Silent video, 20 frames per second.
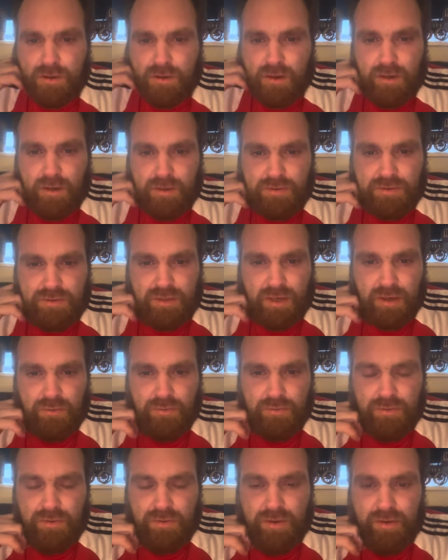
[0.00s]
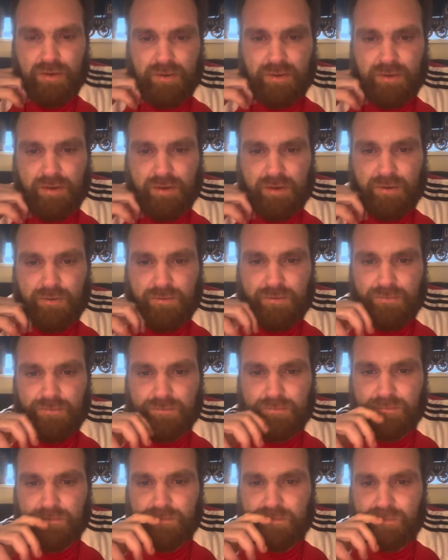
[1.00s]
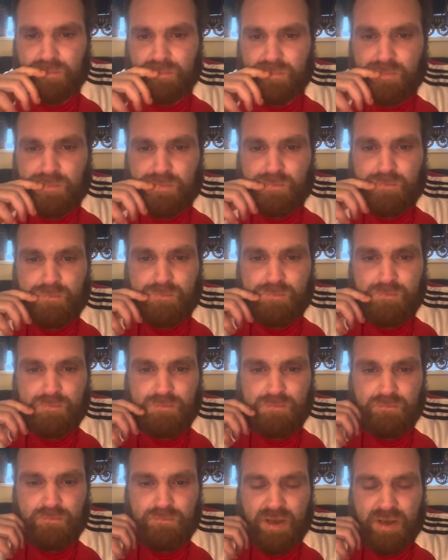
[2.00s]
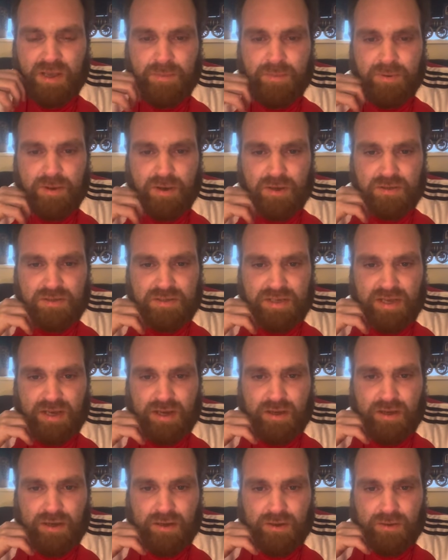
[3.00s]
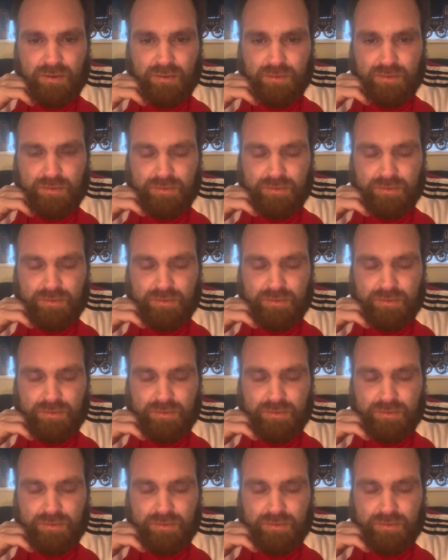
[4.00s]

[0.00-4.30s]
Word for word: I don't know, you know, maybe Arteta,